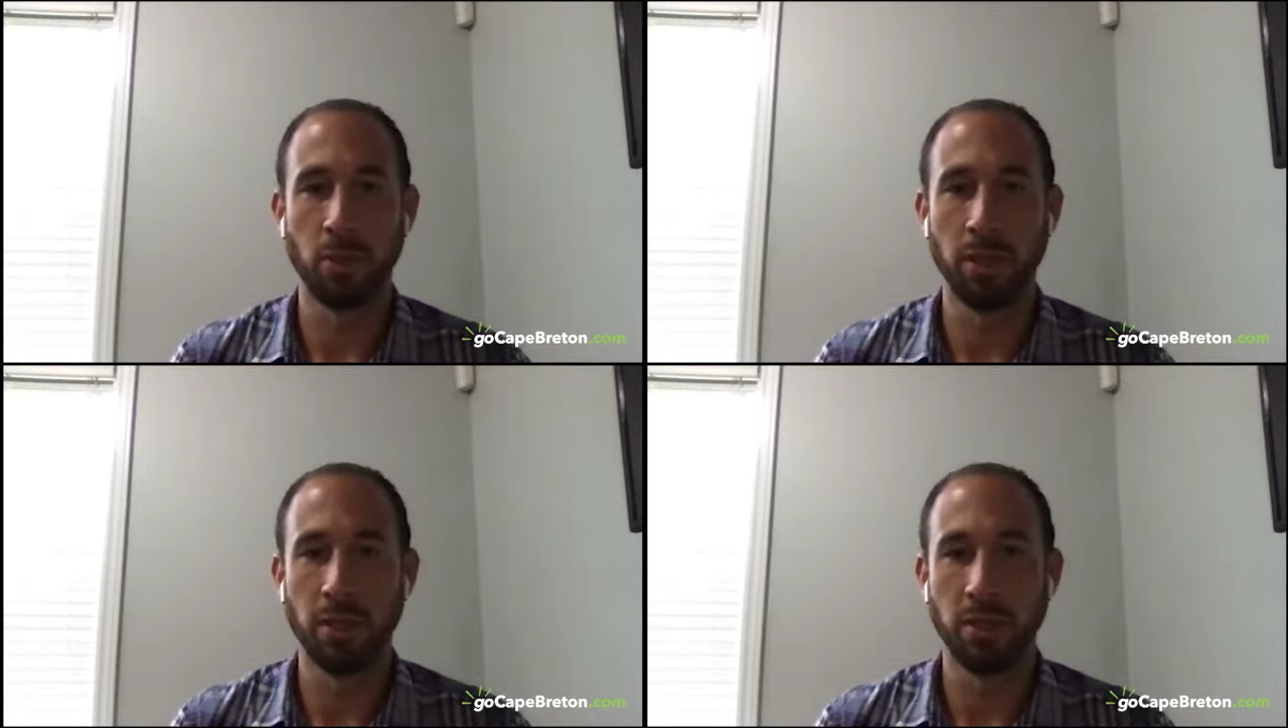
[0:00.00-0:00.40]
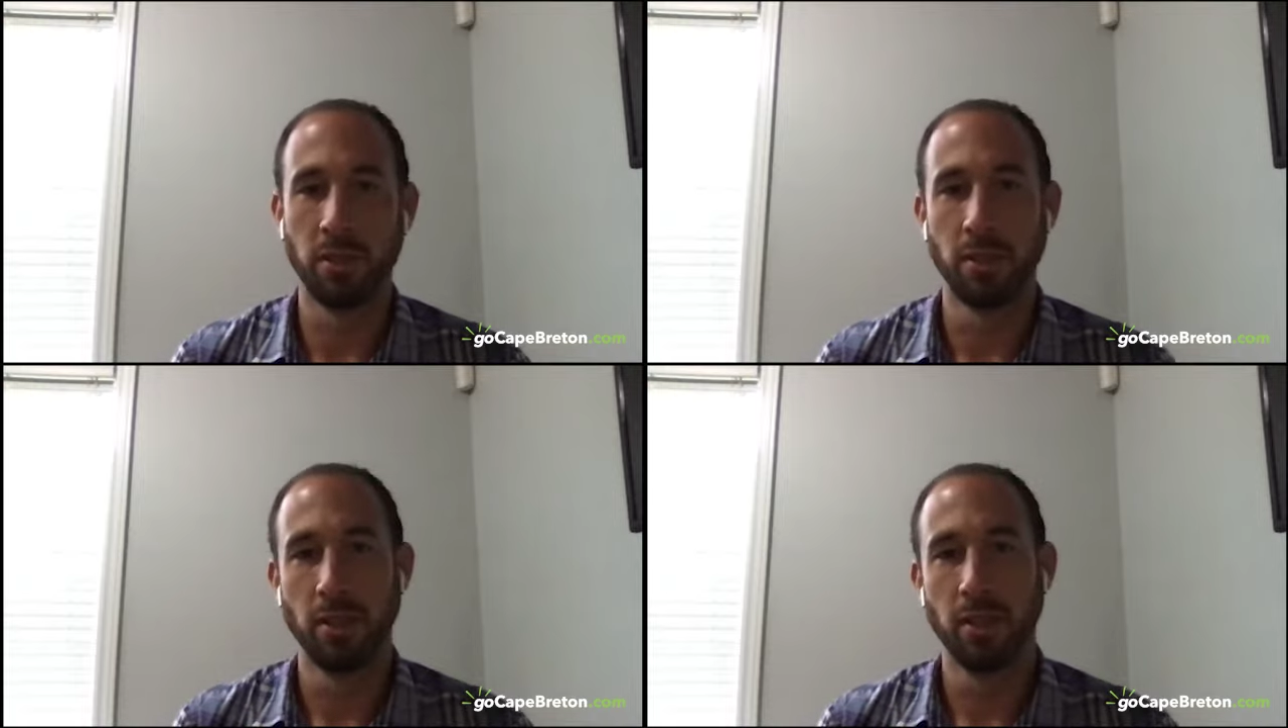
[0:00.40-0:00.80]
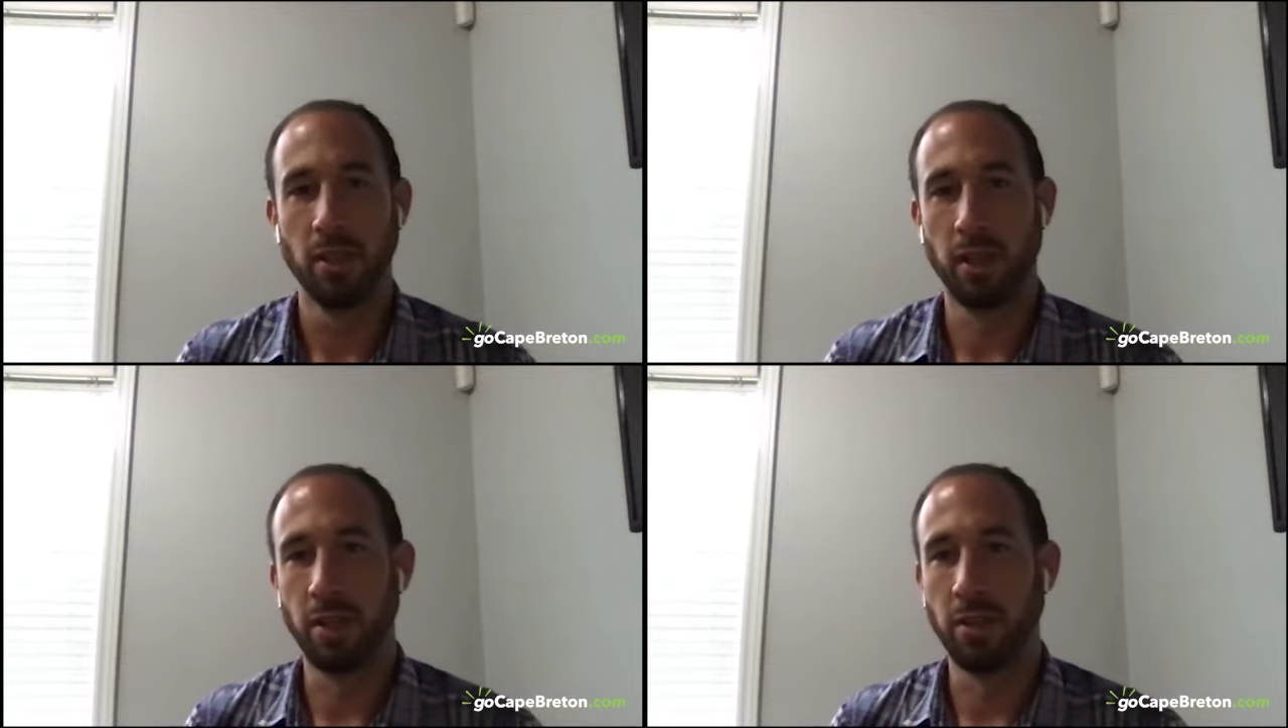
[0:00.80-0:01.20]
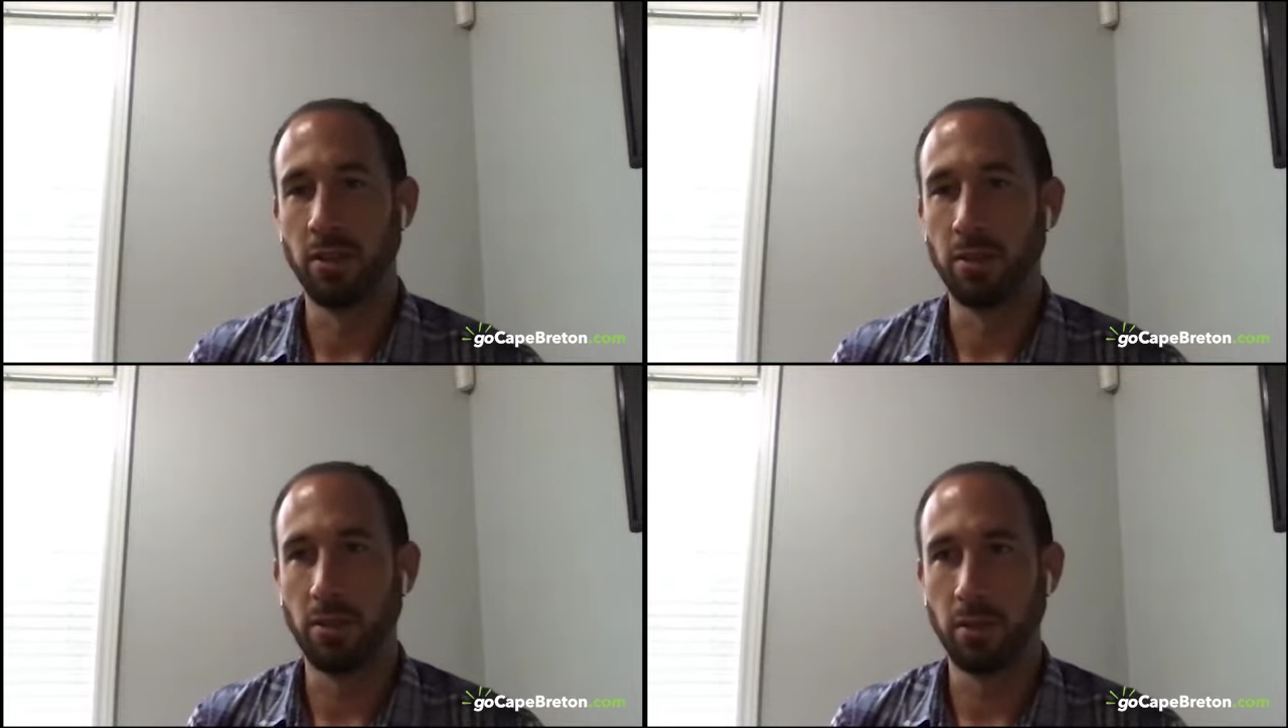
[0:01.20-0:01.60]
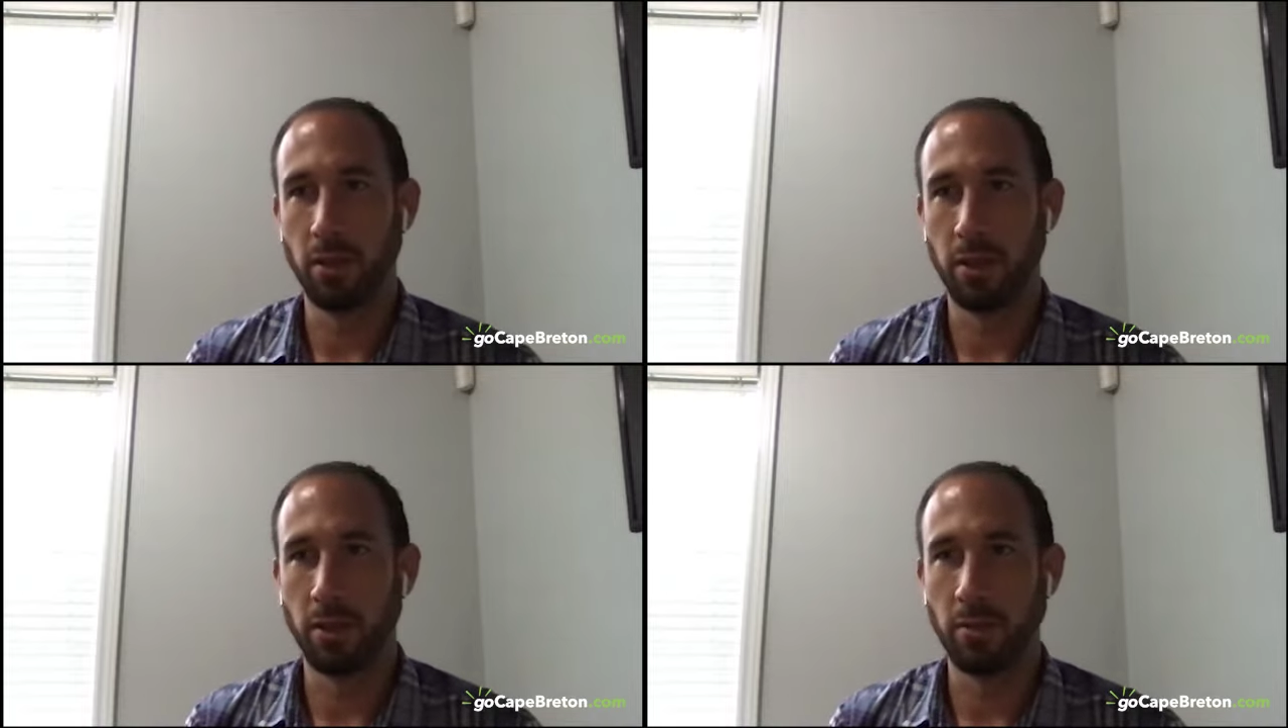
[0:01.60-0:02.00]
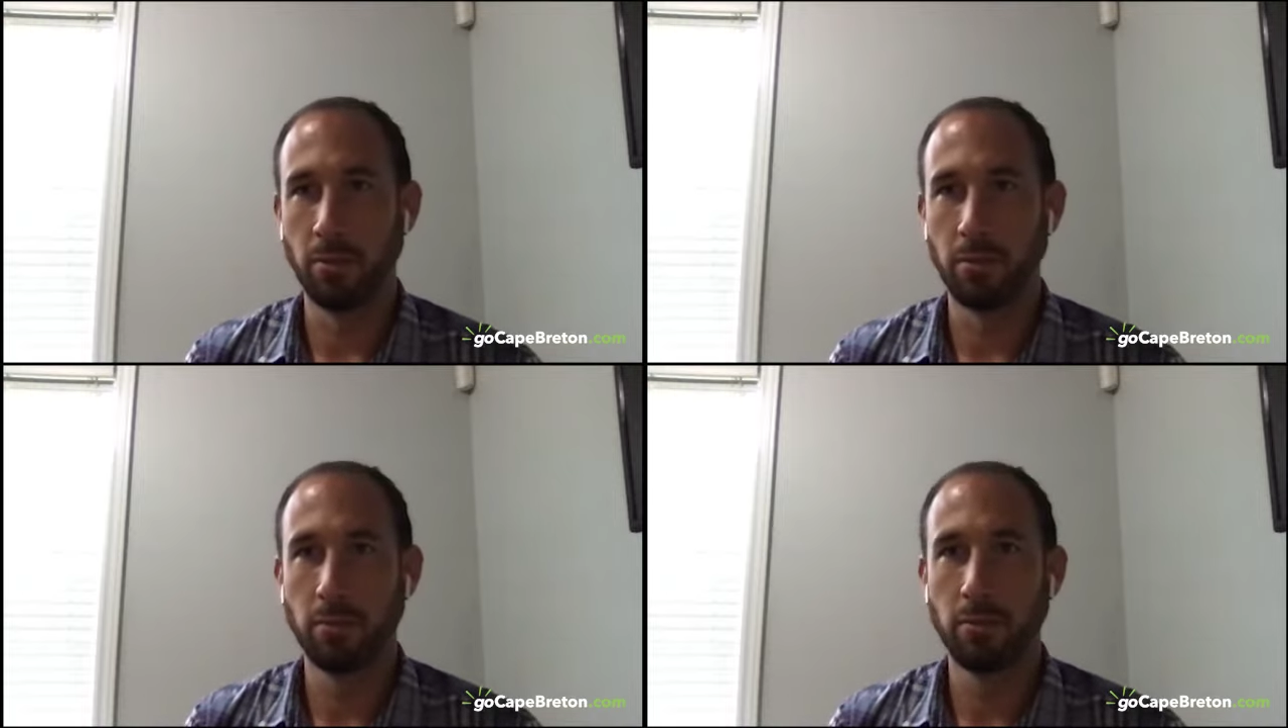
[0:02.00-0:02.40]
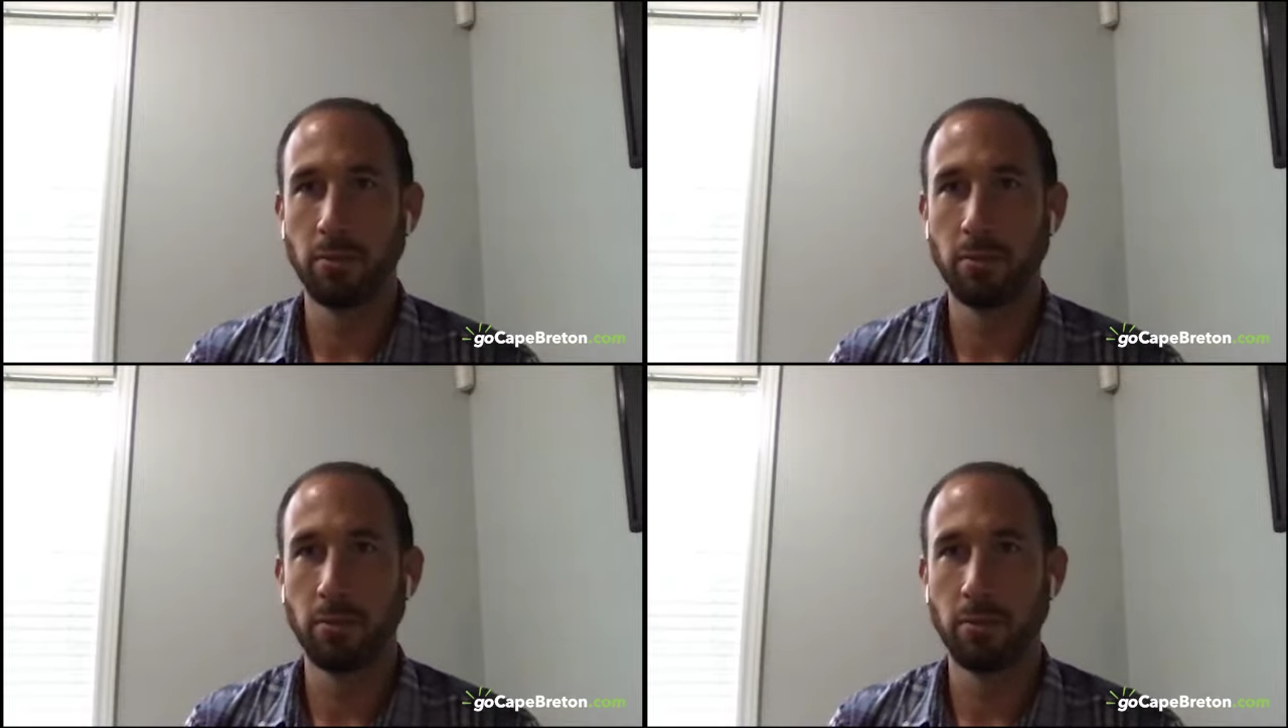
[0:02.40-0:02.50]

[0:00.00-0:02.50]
and wind and um,